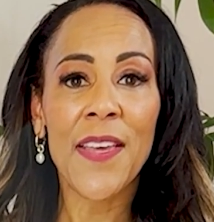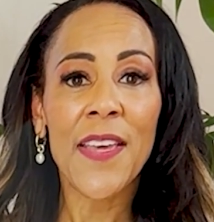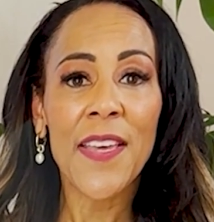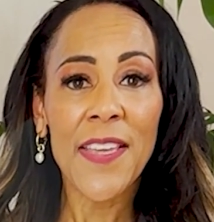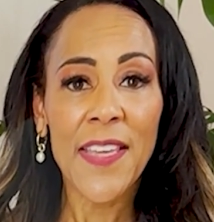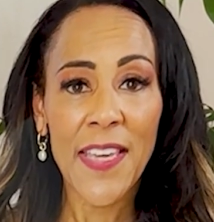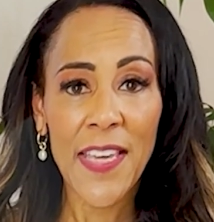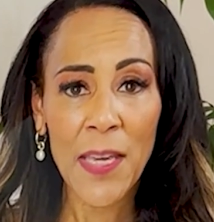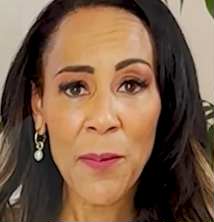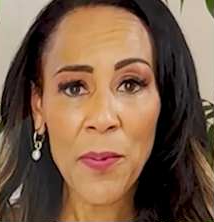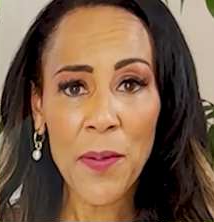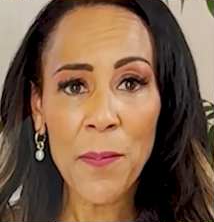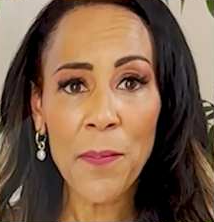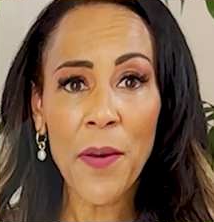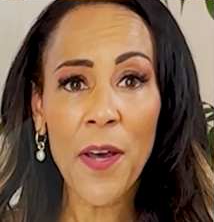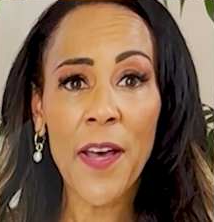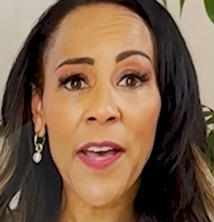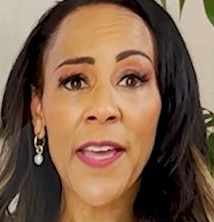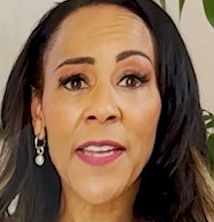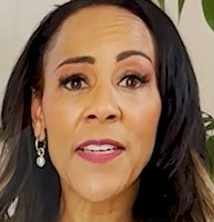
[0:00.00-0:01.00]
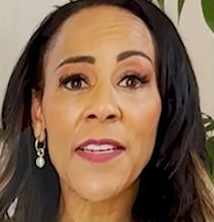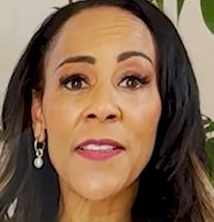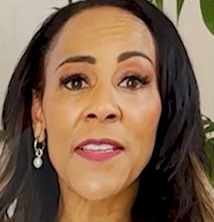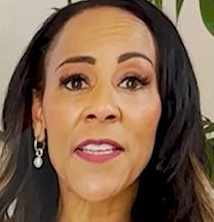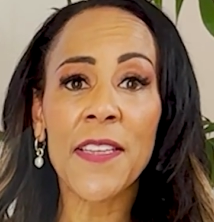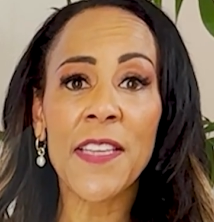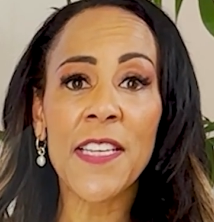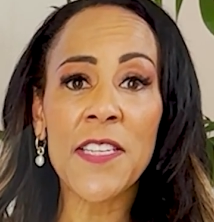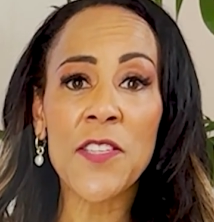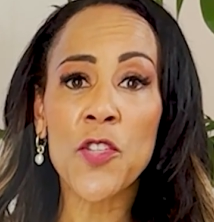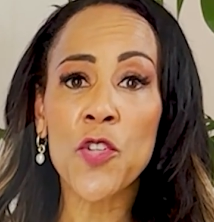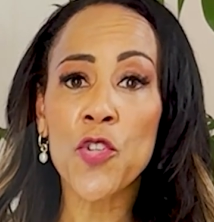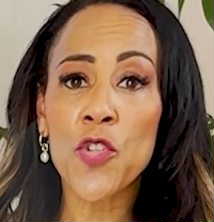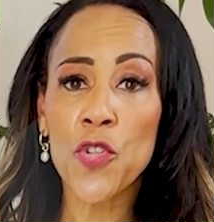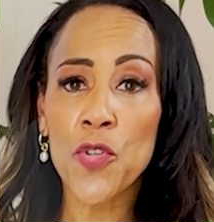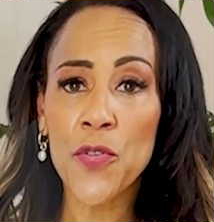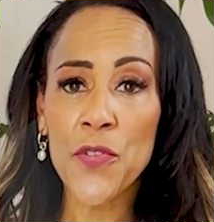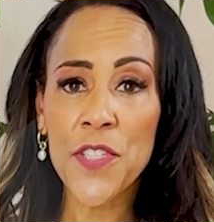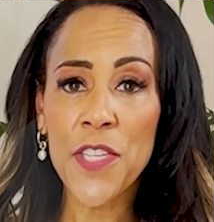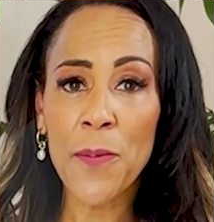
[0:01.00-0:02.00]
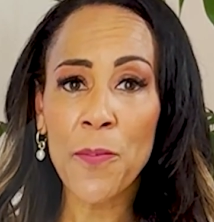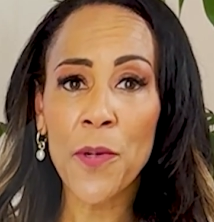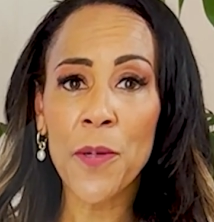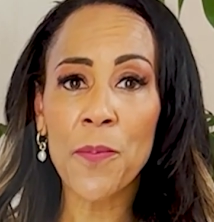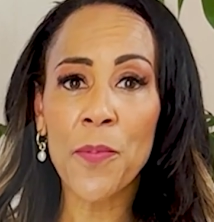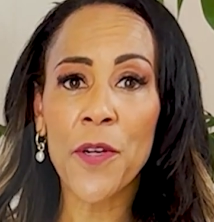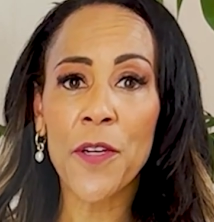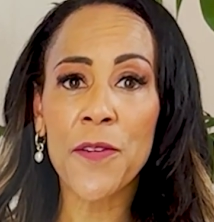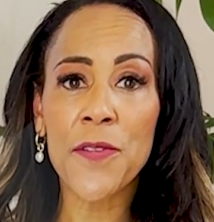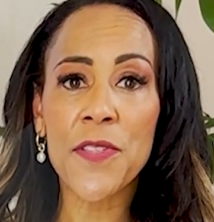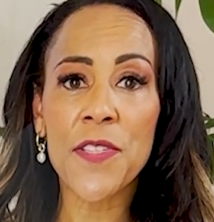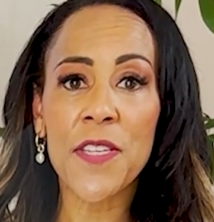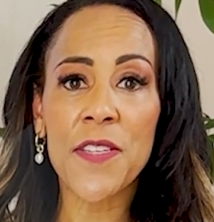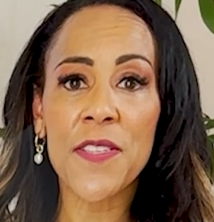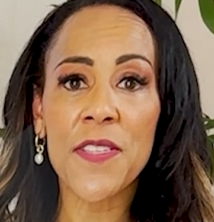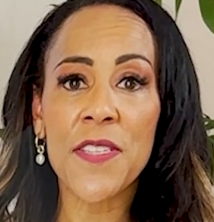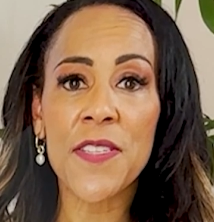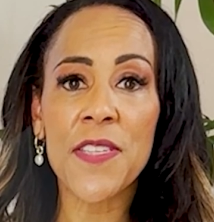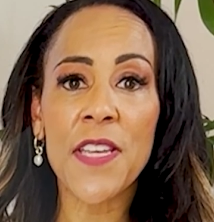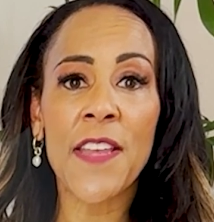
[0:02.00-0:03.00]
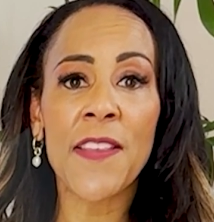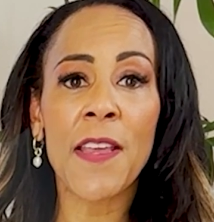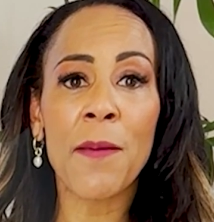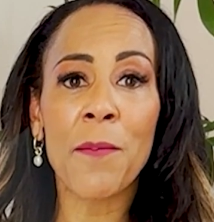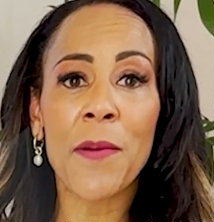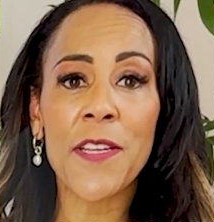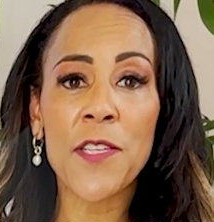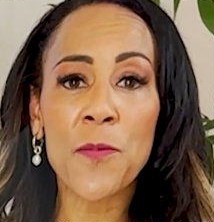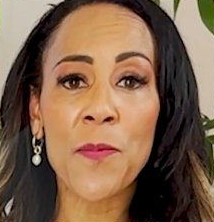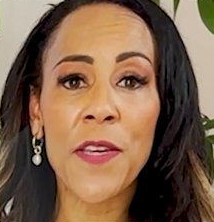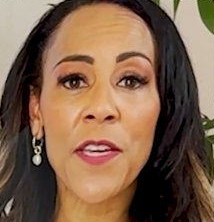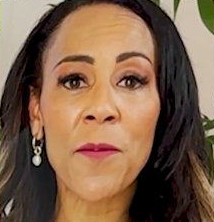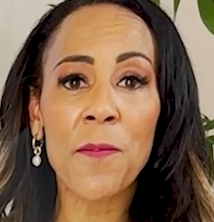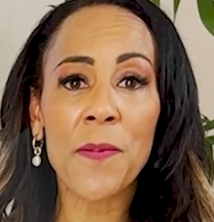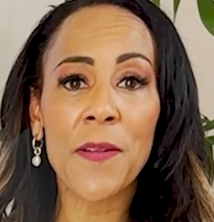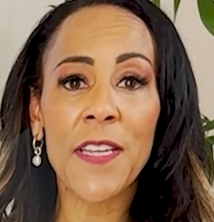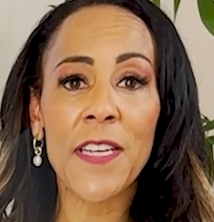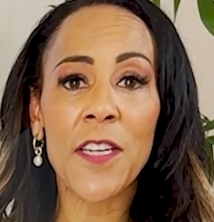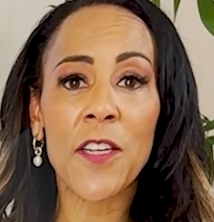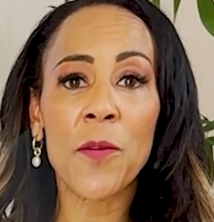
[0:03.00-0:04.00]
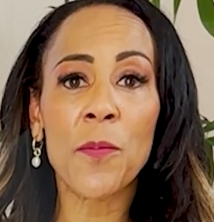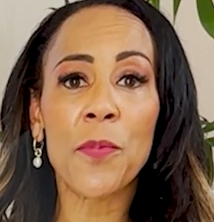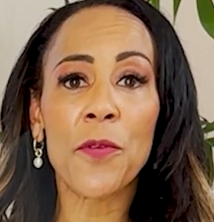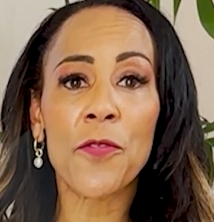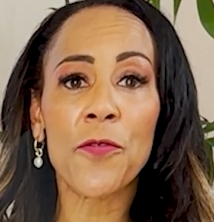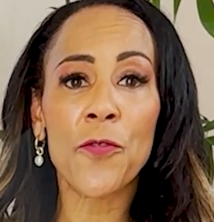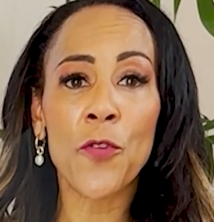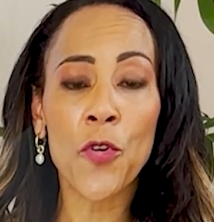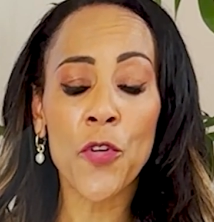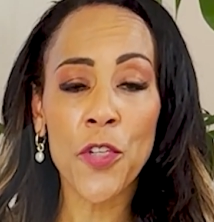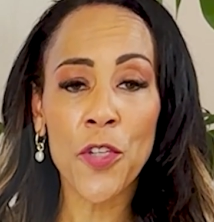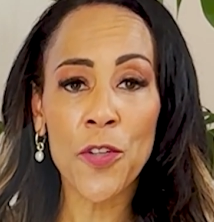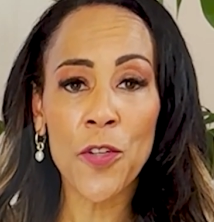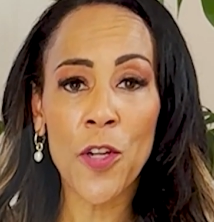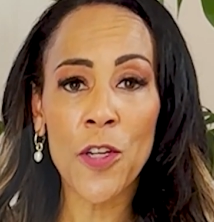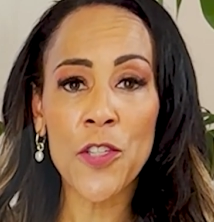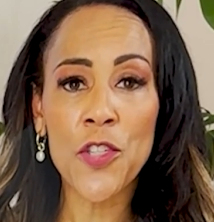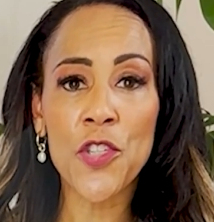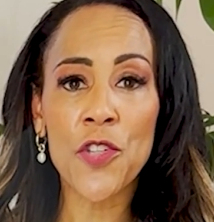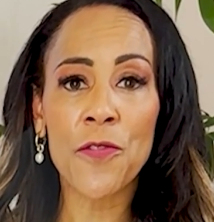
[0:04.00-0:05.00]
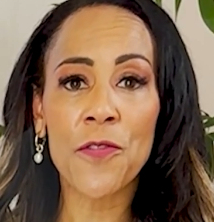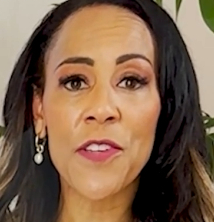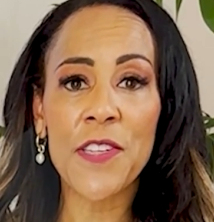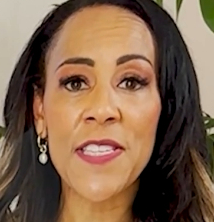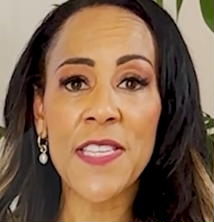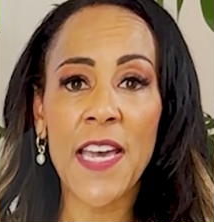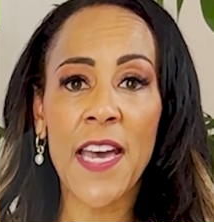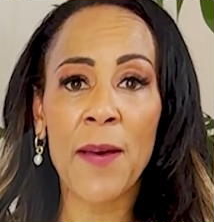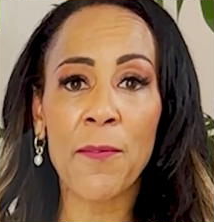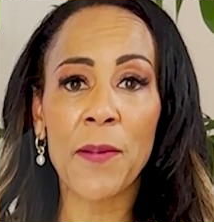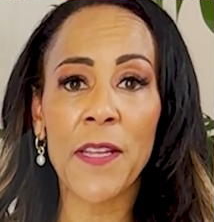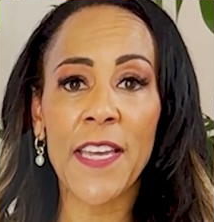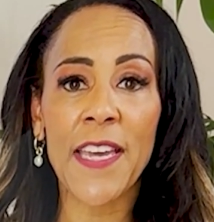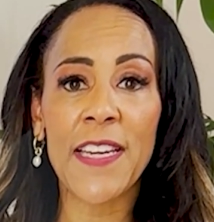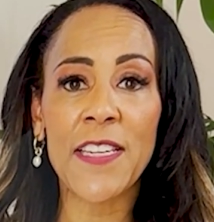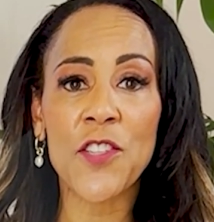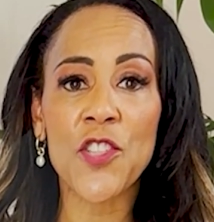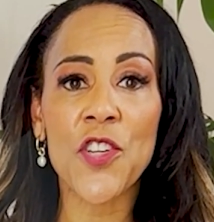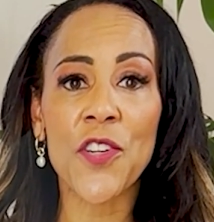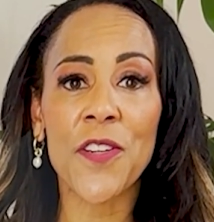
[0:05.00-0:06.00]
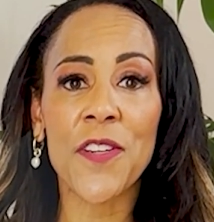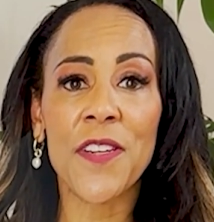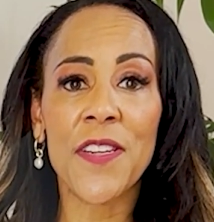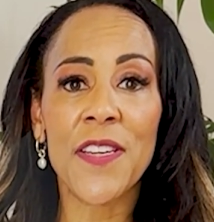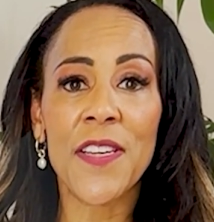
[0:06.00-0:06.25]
Keep in mind that these are two separate processes and they must be completed before you lodge your visa application.